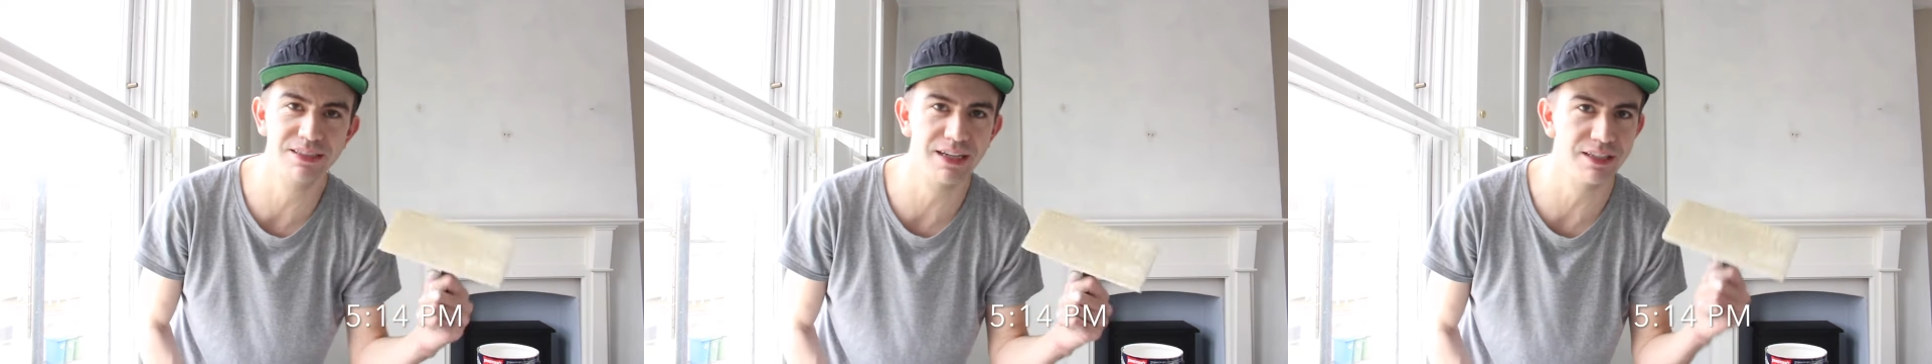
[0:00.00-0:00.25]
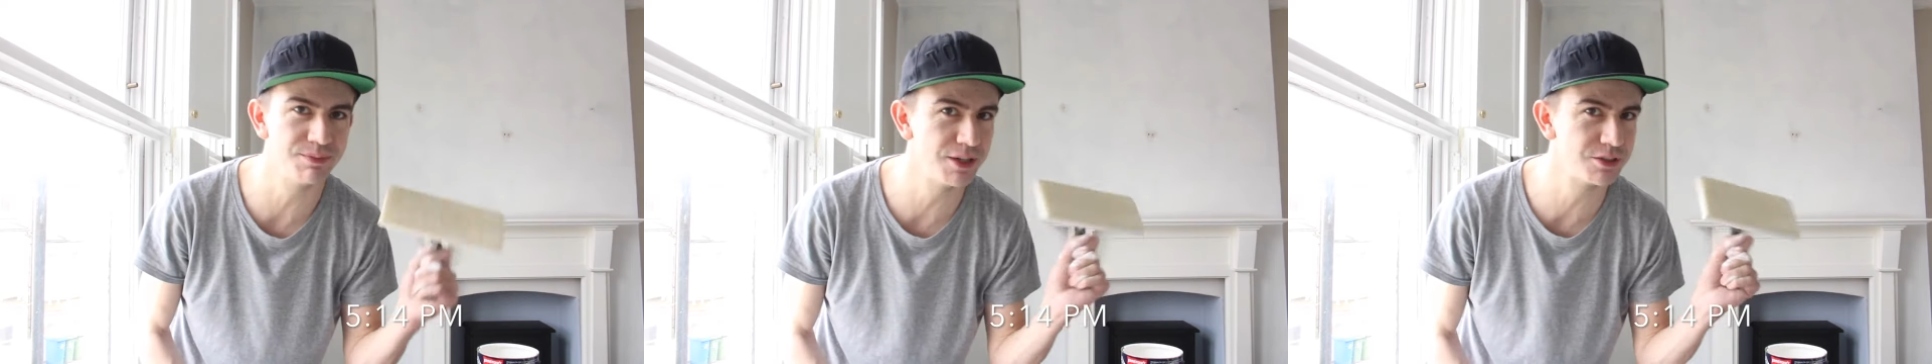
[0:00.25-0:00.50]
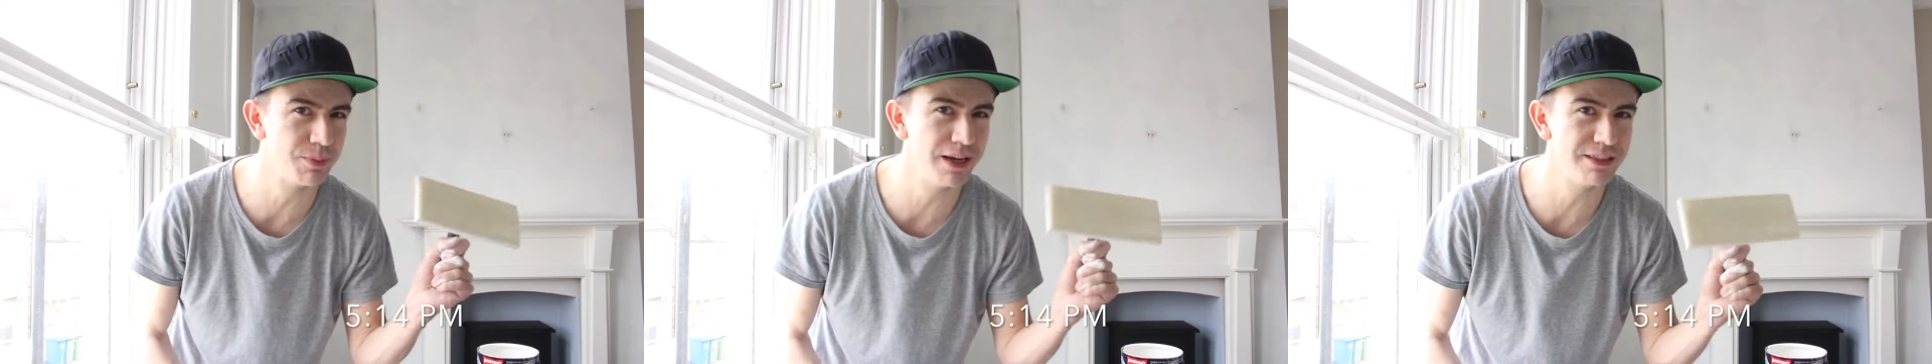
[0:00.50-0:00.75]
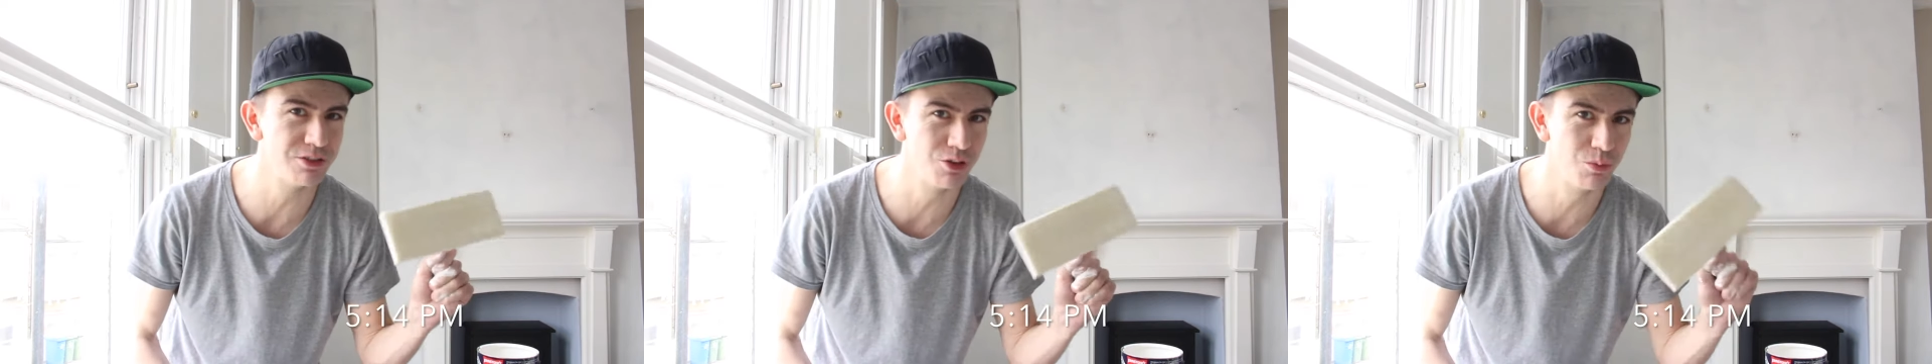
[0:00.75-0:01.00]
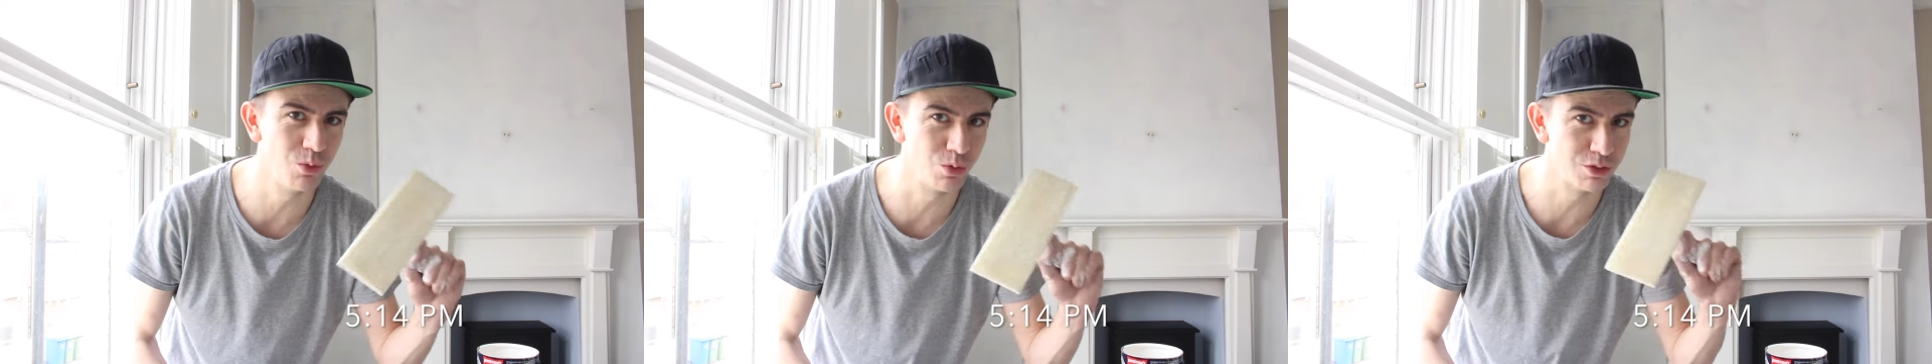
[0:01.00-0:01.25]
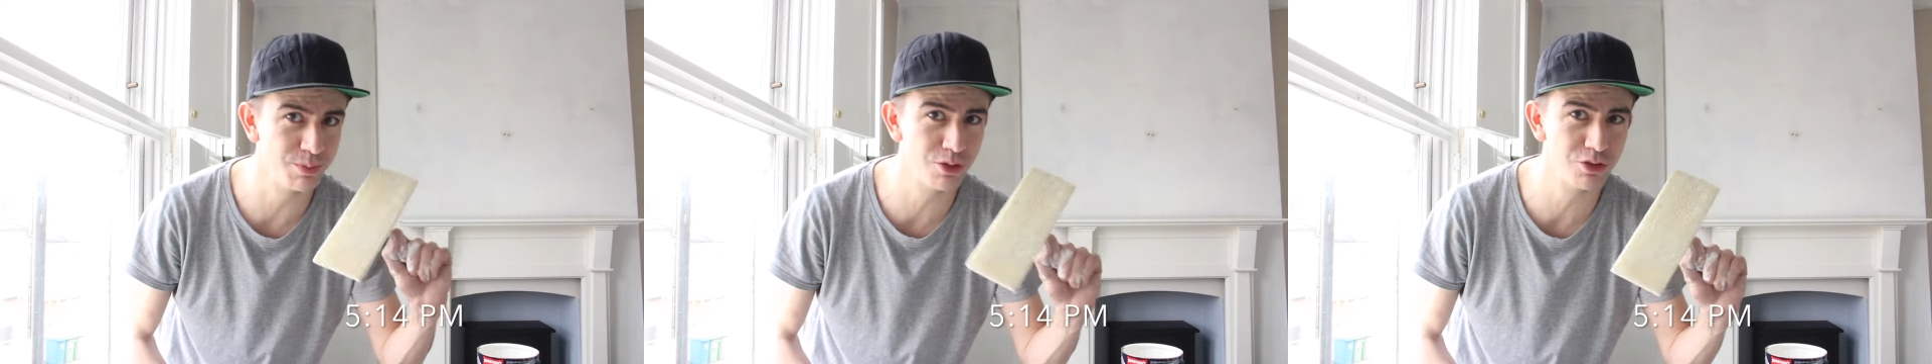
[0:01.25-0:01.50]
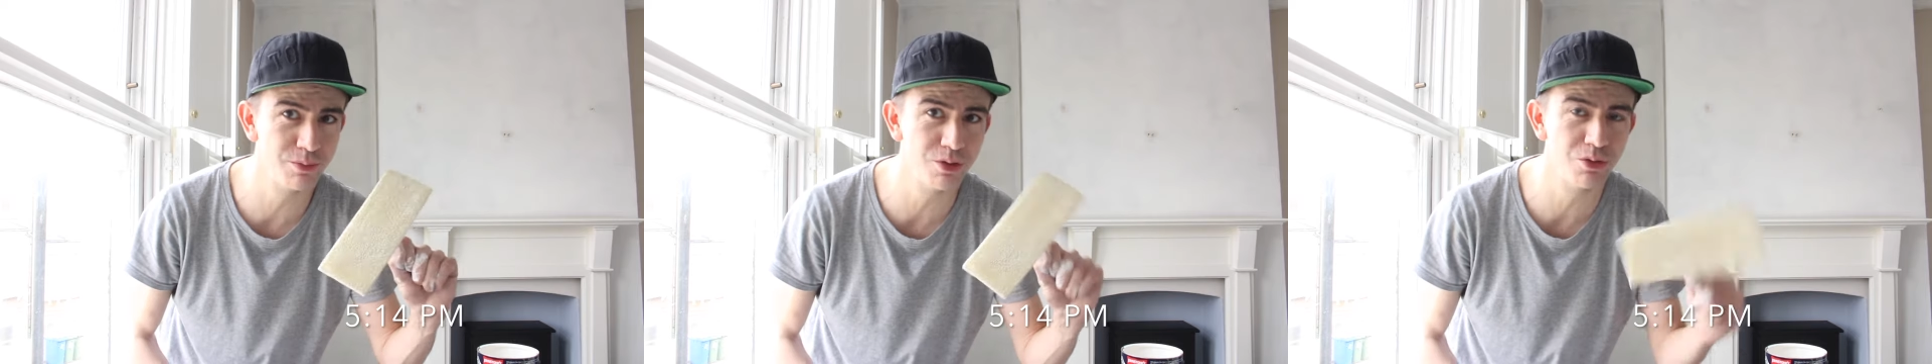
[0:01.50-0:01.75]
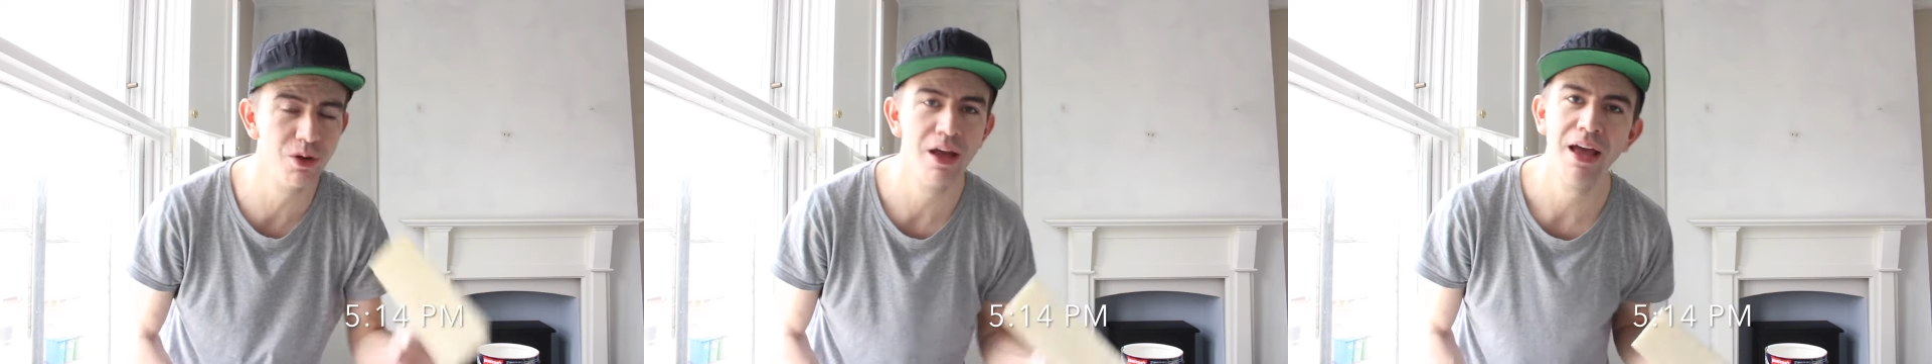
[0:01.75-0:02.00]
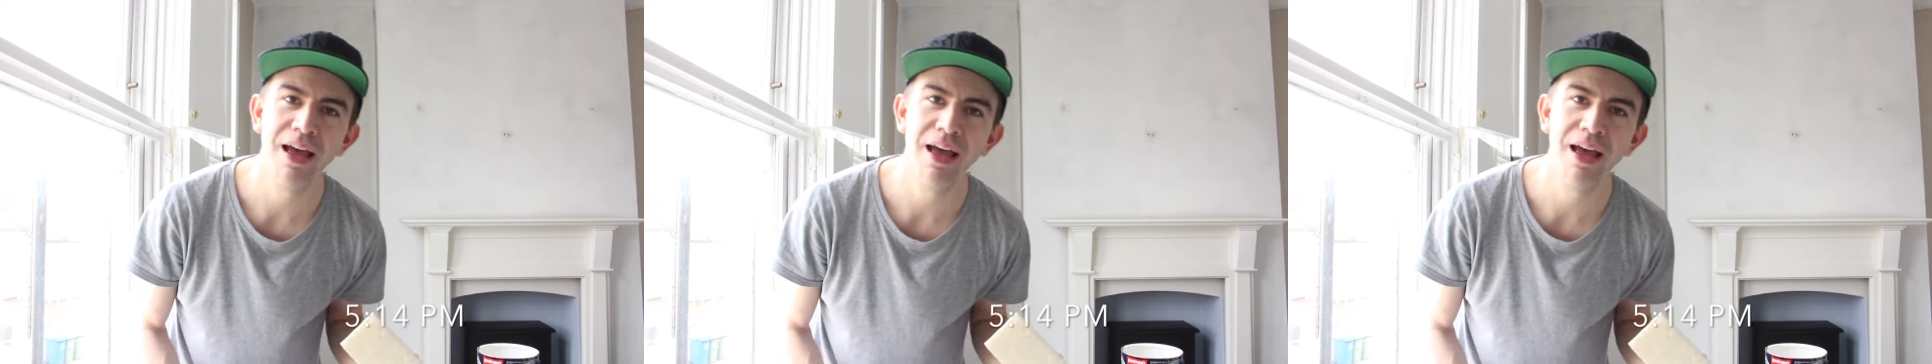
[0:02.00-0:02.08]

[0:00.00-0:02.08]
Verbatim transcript: to get as much paint on the wall as possible,